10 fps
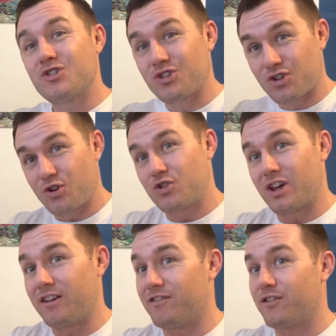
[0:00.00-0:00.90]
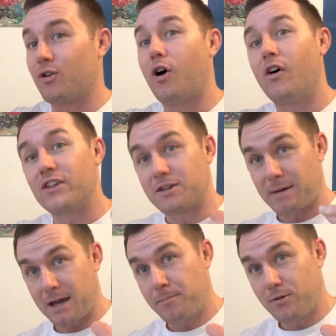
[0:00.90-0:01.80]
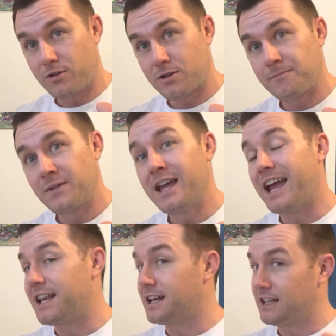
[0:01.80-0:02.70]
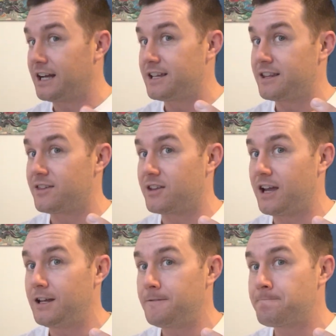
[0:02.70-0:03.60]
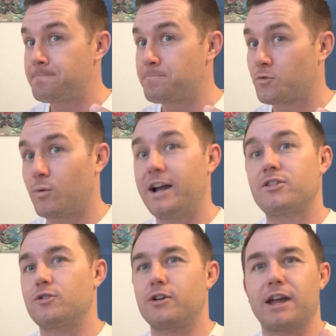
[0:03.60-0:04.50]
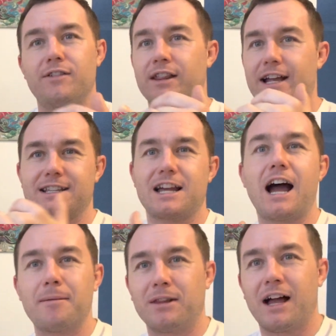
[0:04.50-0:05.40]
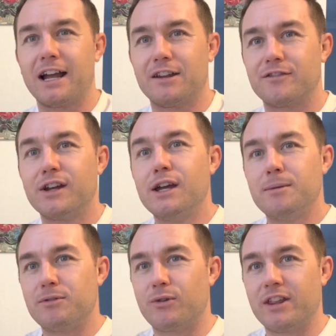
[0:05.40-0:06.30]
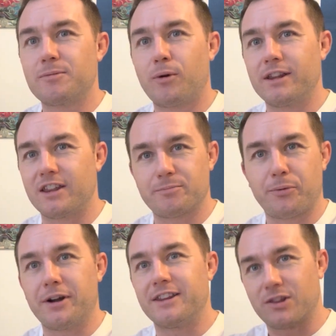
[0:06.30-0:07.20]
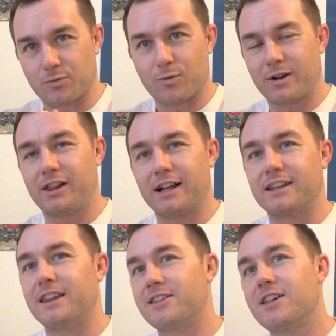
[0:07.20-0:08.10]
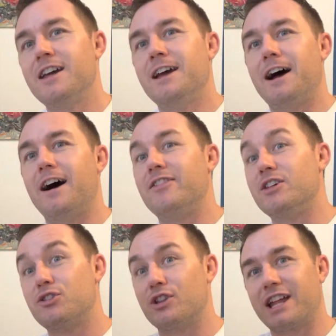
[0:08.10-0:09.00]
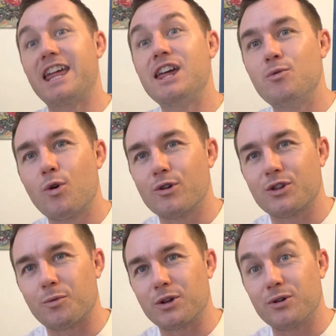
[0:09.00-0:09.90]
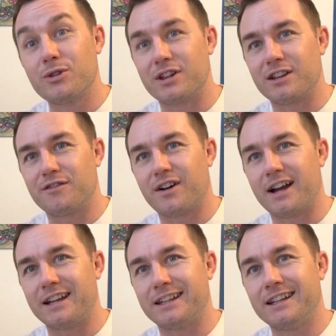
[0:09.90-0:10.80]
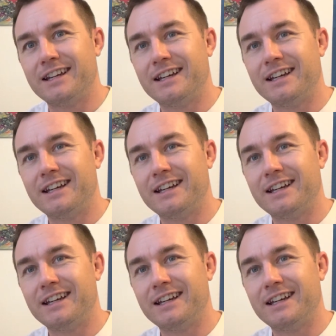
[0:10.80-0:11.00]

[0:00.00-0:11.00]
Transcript: searching for all these papers and collecting this data, right? So you're giving like a timeline of between this point and this point, this is when we're collecting this. These are the keywords that we're using to find